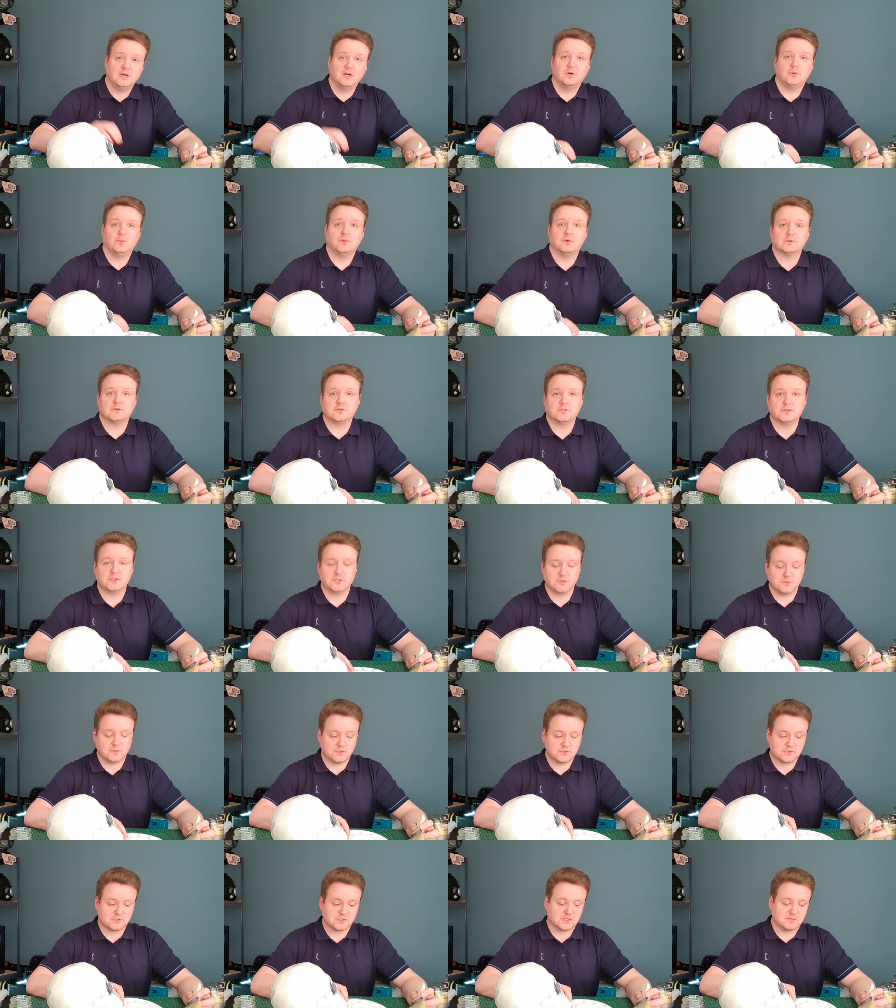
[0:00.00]
What we're going to do
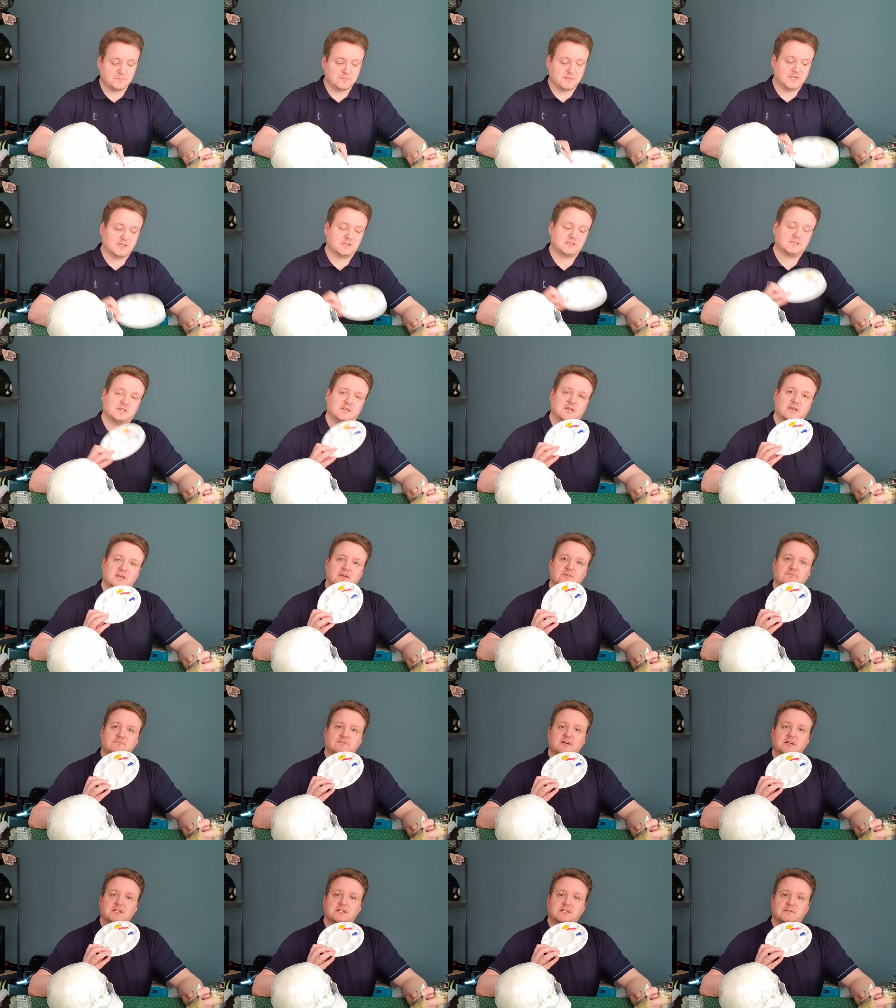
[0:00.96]
is we're going to mix a
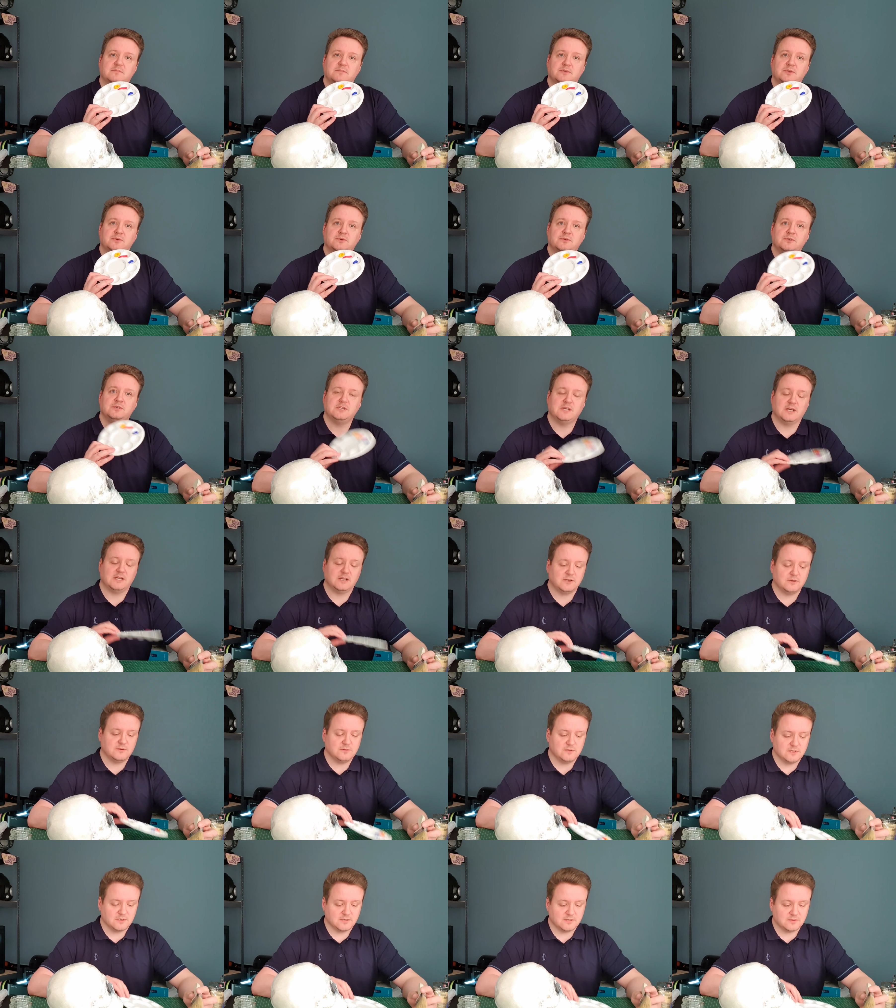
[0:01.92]
red, blue, and yellow.